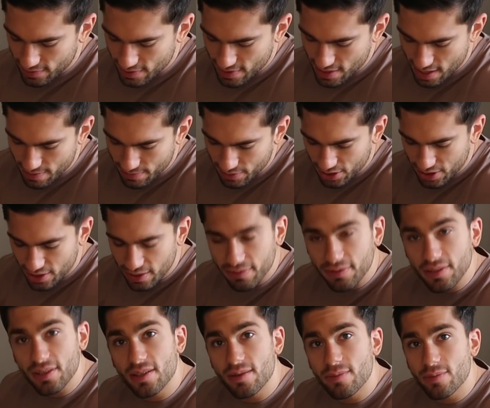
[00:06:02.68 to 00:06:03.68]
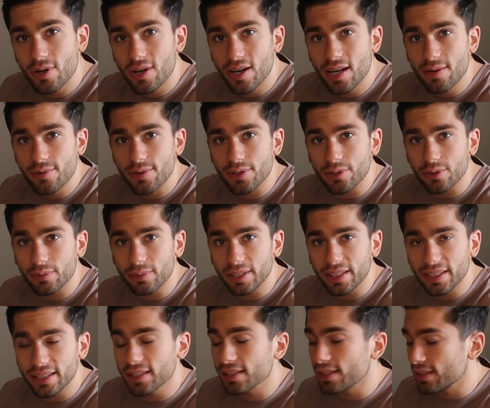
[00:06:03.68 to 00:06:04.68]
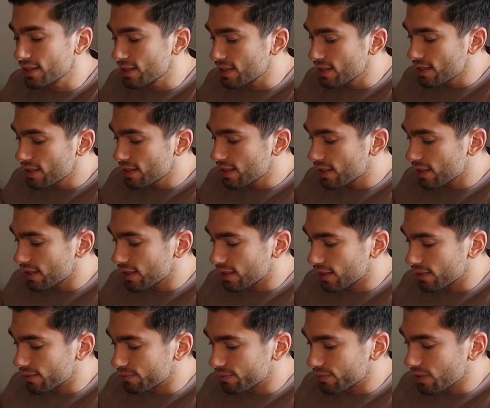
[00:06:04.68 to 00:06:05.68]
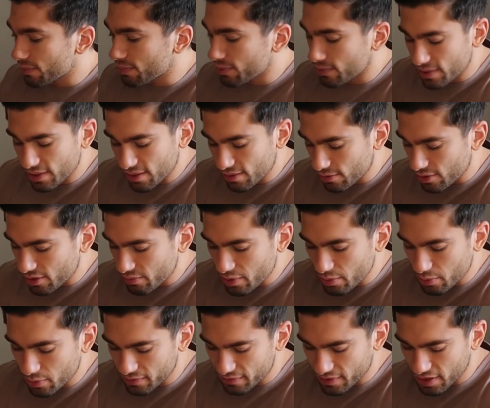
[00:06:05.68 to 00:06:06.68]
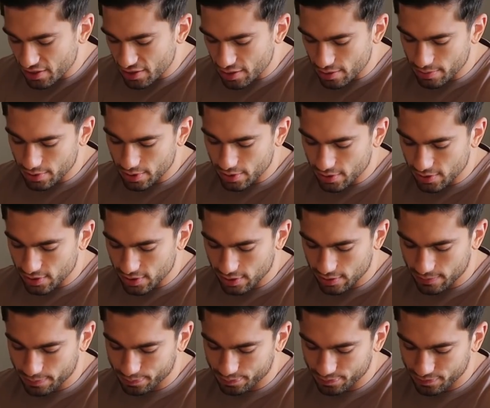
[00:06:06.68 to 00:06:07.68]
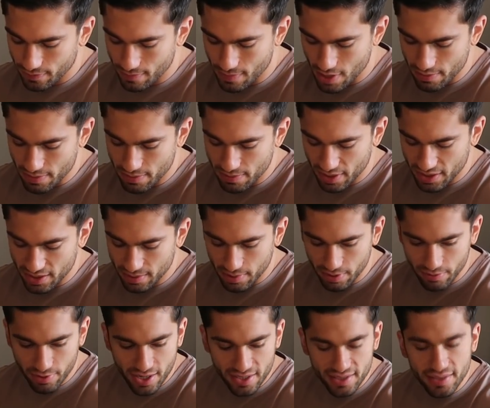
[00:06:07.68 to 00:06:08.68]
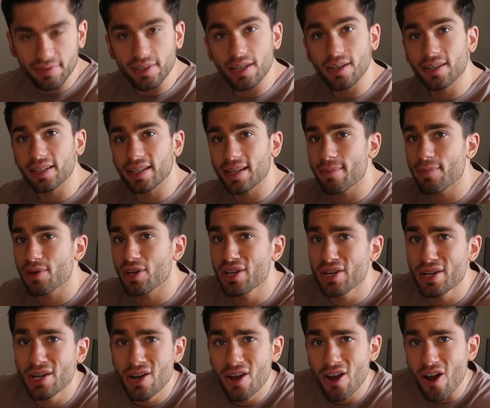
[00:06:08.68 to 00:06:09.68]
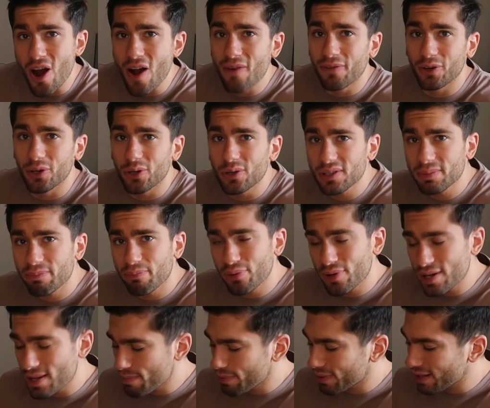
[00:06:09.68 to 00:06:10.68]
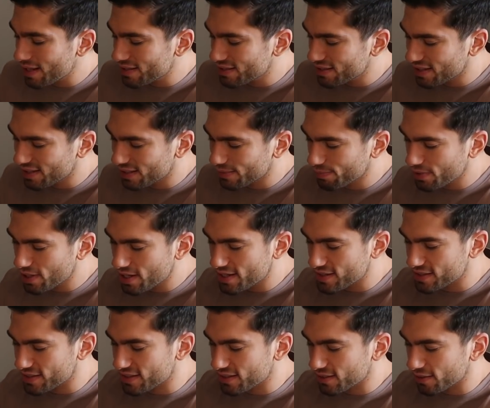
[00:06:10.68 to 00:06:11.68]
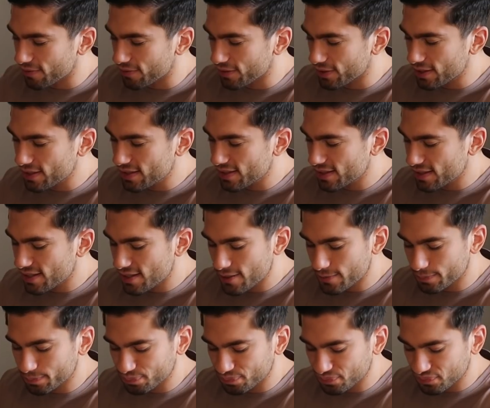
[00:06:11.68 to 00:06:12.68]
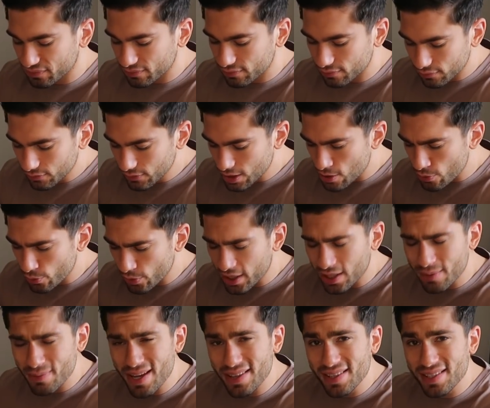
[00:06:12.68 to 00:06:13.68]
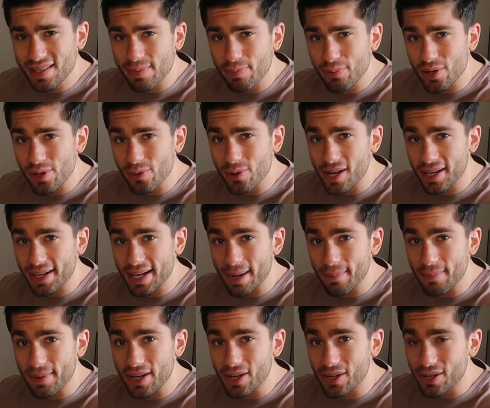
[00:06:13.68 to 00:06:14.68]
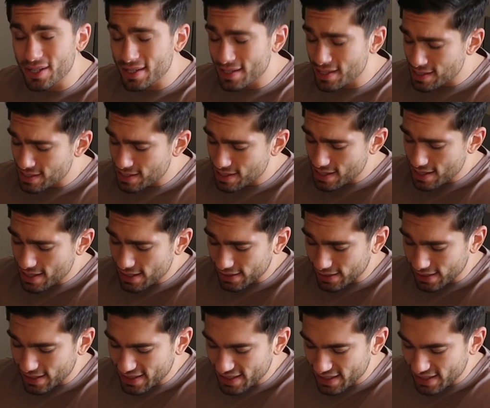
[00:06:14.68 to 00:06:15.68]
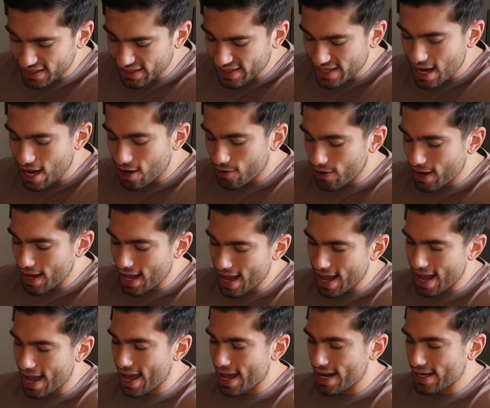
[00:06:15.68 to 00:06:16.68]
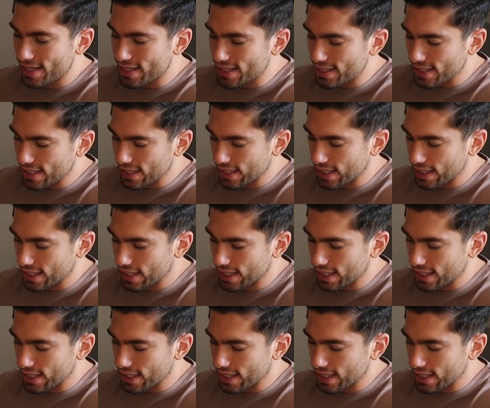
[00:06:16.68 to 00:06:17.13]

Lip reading: that much different than what I would normally eat. I'd probably throw in a bit more vegetables, maybe mix up the rice every now and again, but overall, it's a pretty pleasant experience so far. So we're gonna make this the pre-workout meal. So let's eat this now and